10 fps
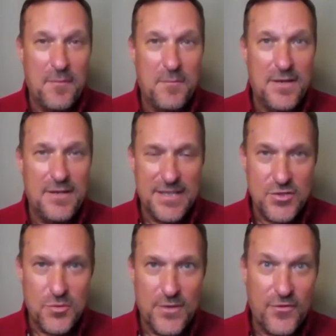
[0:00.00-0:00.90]
but
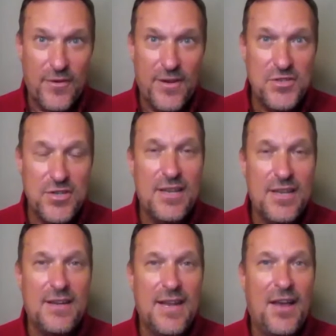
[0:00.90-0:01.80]
get your reservation
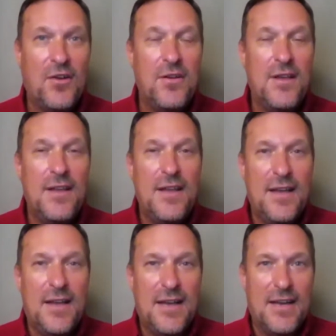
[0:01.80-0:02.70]
in now
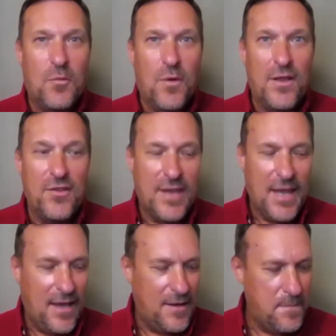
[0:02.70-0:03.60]
while you
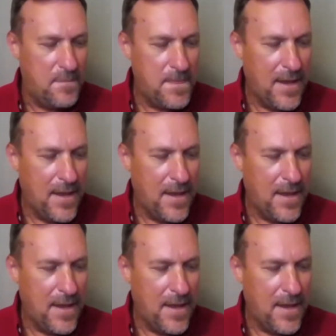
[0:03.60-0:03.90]
can.